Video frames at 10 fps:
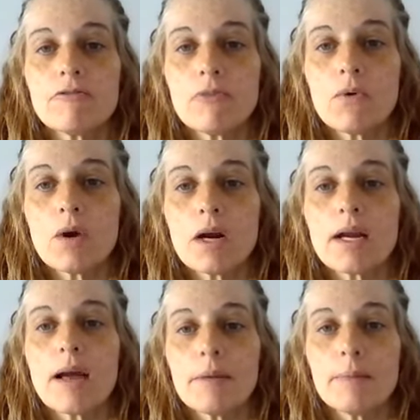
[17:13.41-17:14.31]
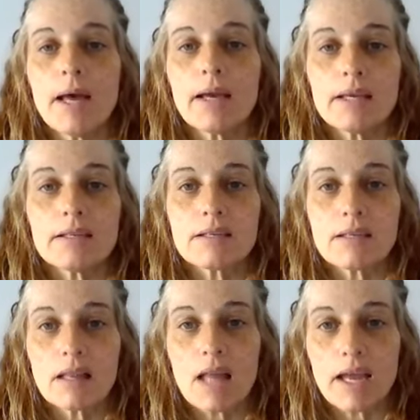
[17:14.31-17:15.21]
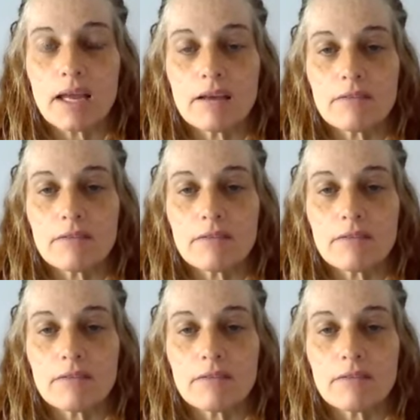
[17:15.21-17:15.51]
for coming back into the light